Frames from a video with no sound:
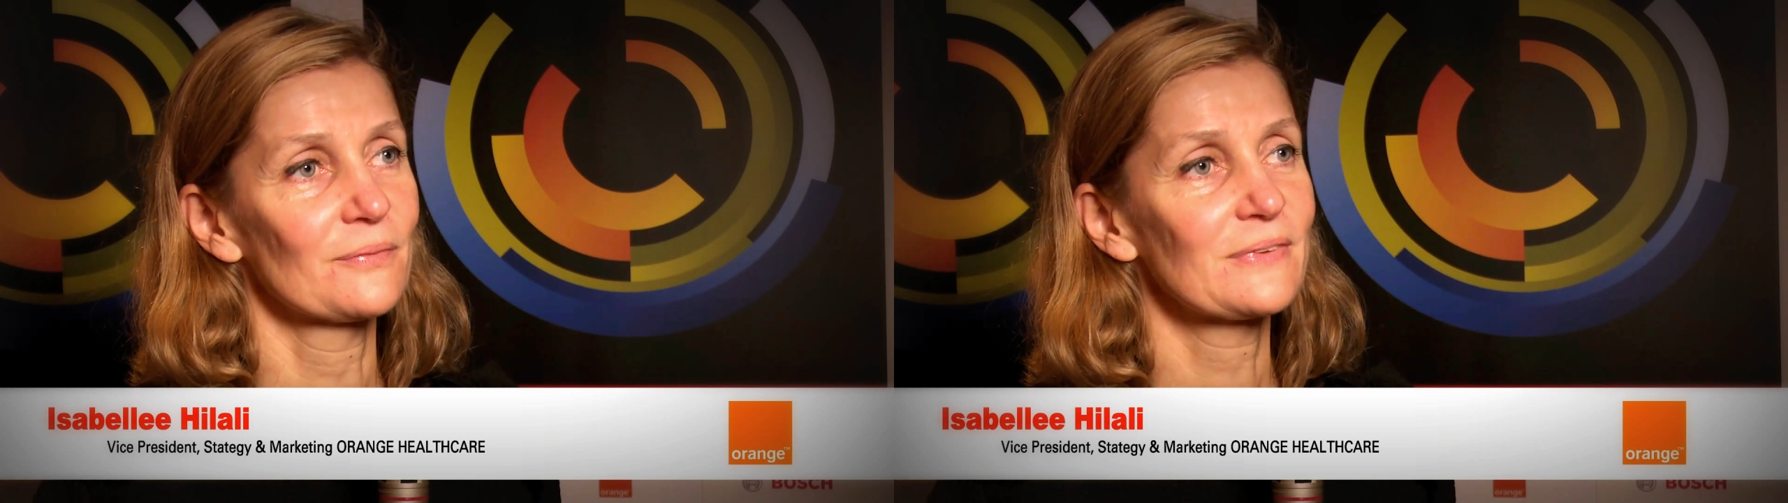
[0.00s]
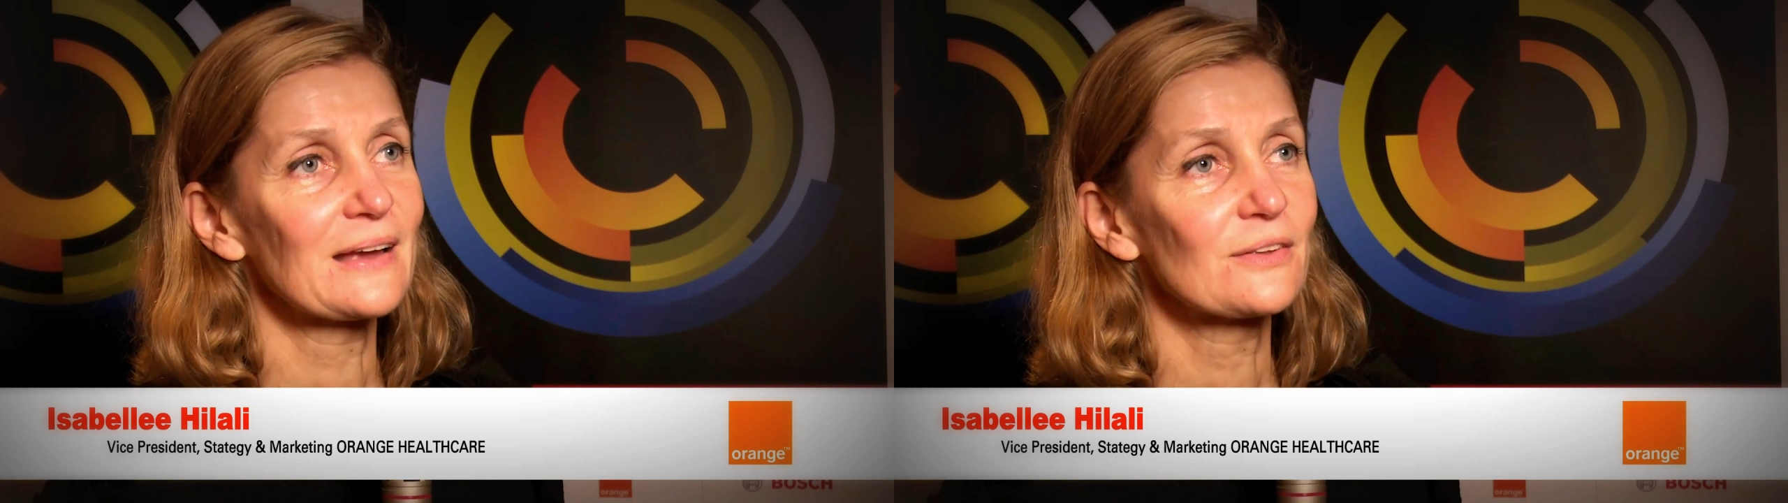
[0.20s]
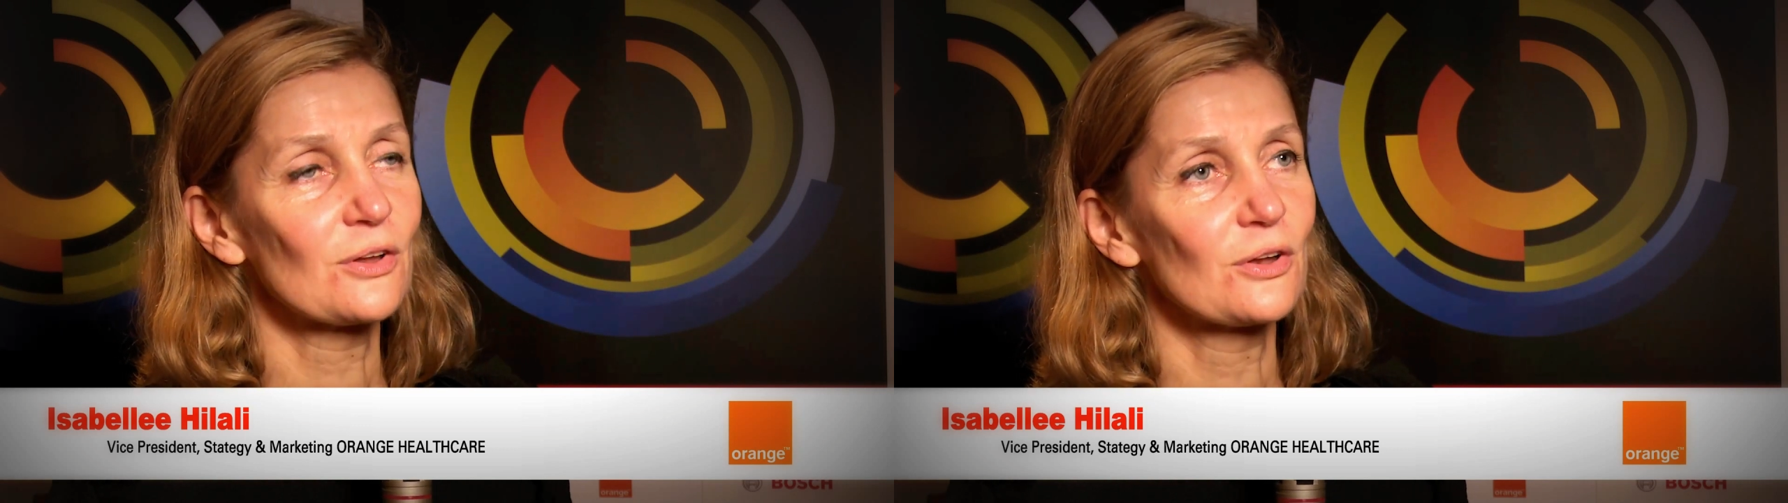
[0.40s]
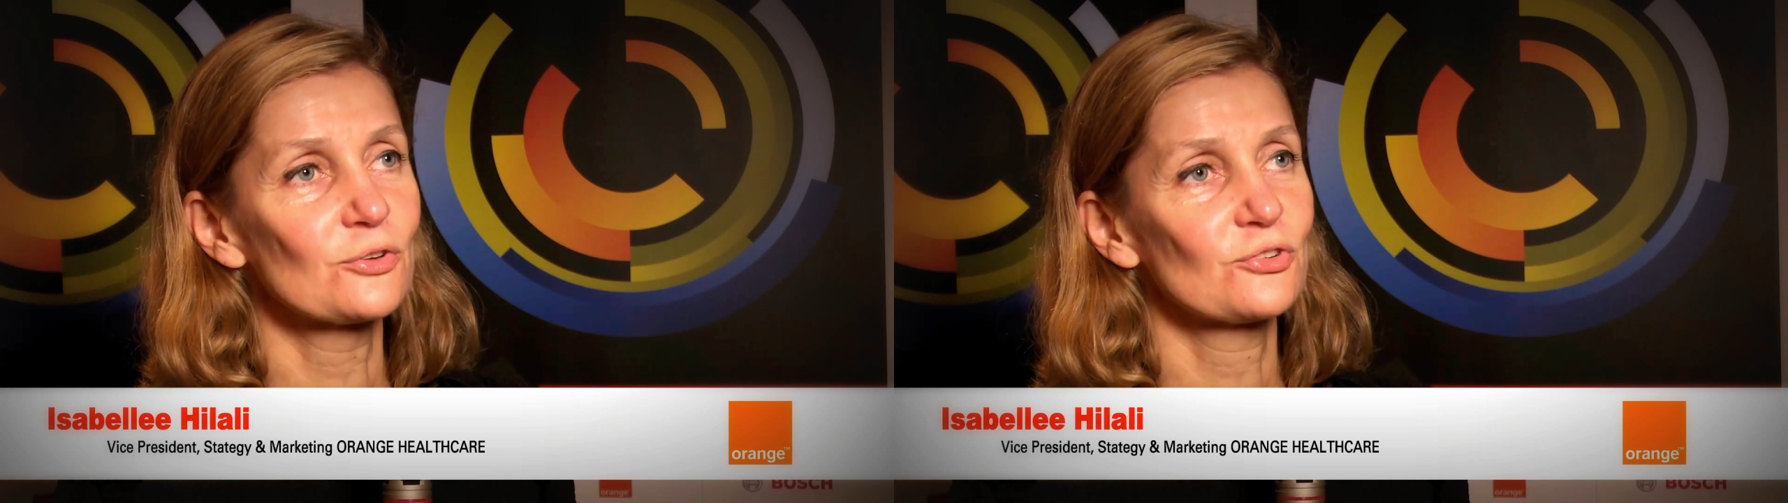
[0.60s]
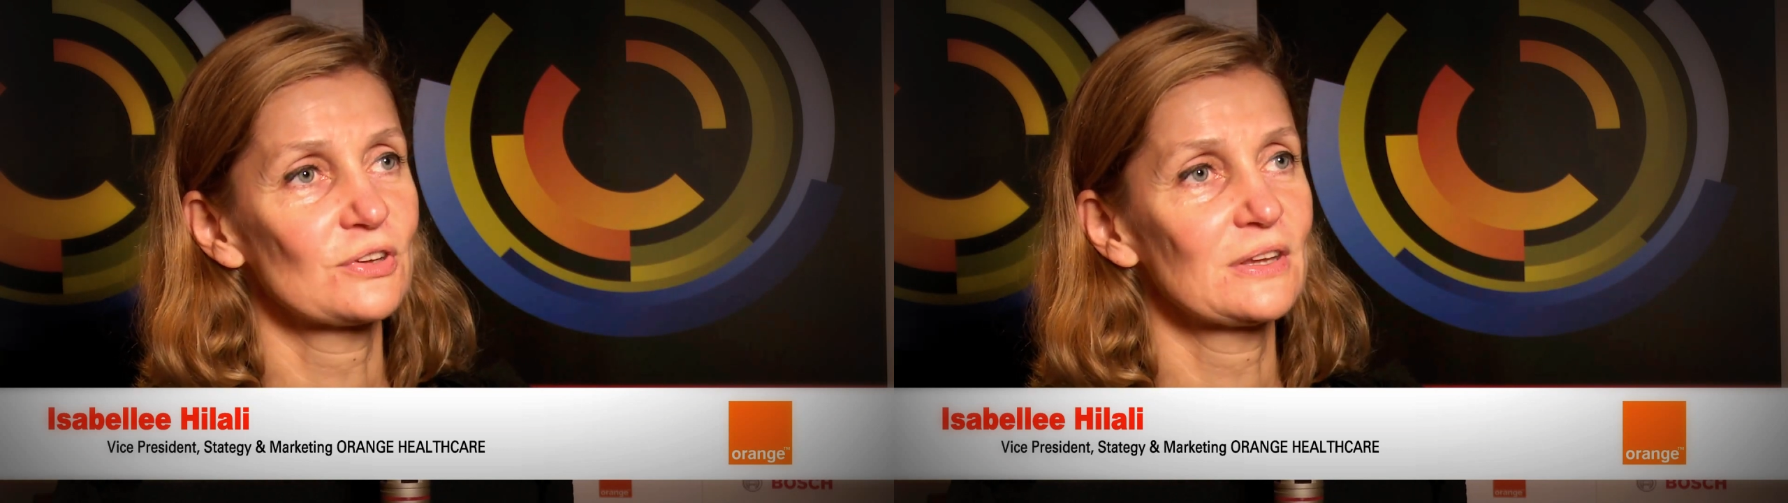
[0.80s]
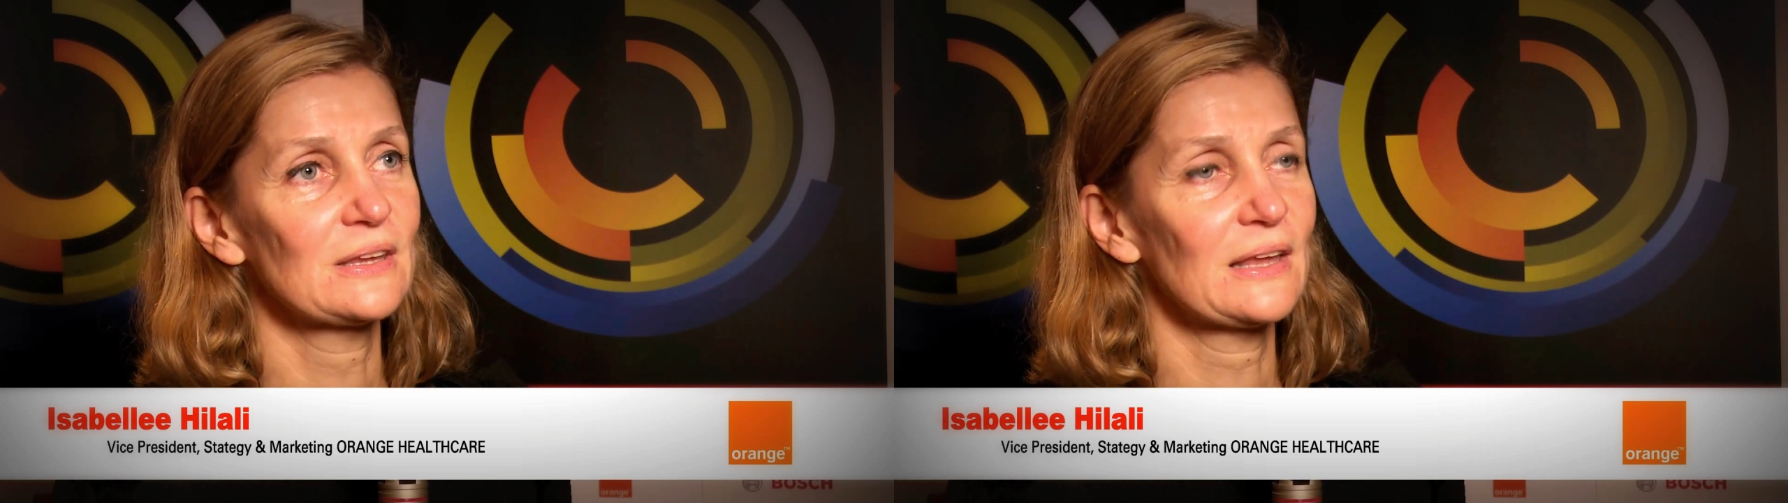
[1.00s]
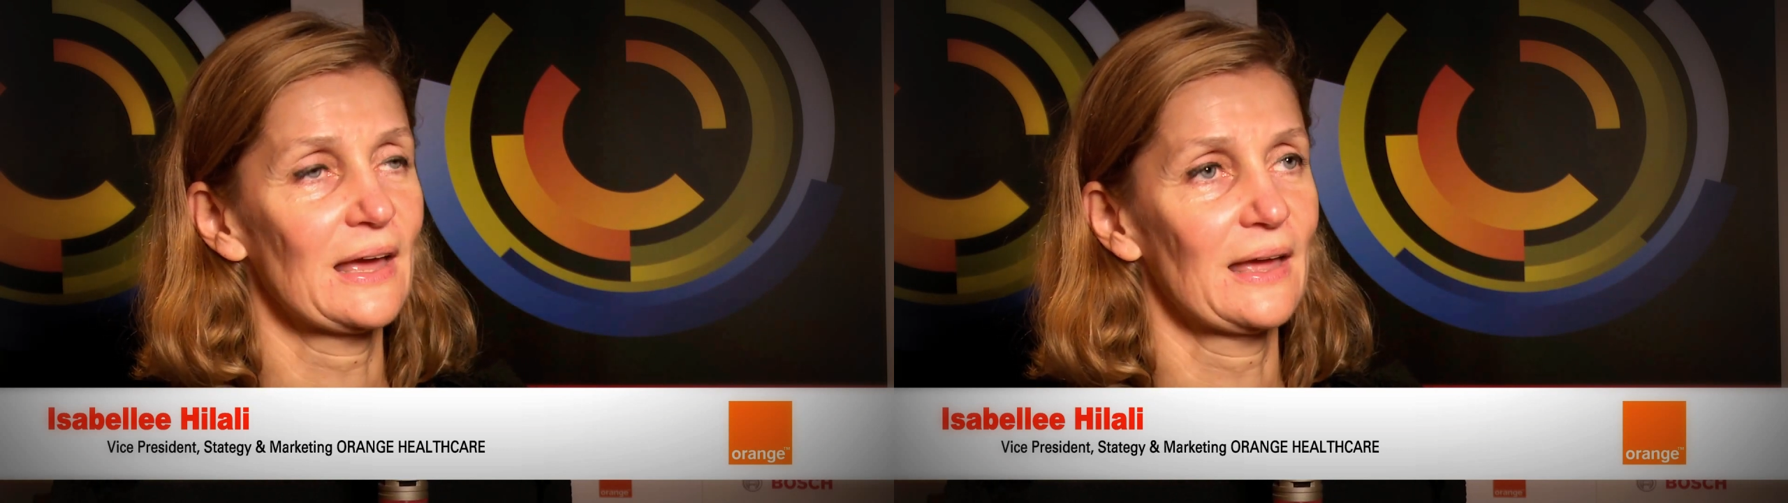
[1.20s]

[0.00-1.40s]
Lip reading: technology